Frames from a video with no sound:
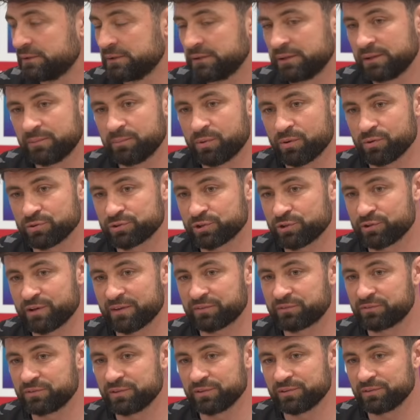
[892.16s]
But also, you have
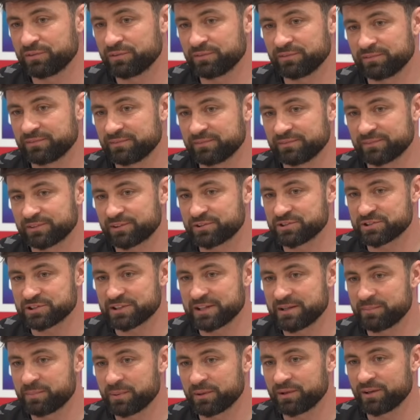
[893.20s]
to can
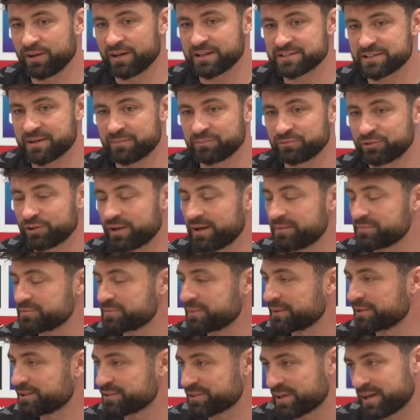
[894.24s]
sleep at night sometimes
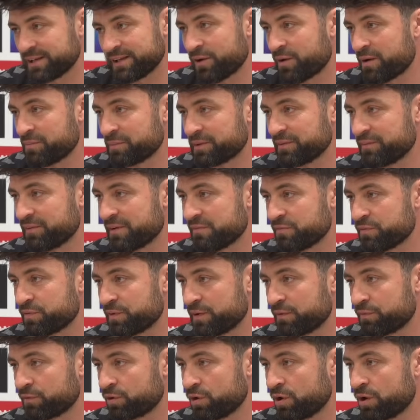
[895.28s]
because I know I'm giving everything
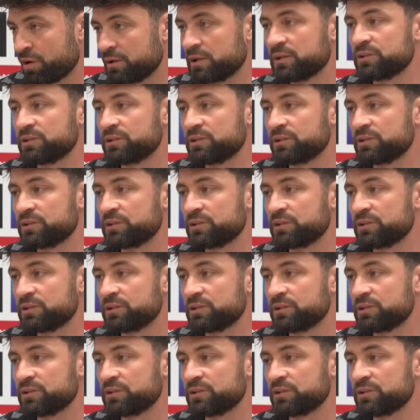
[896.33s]
I've got,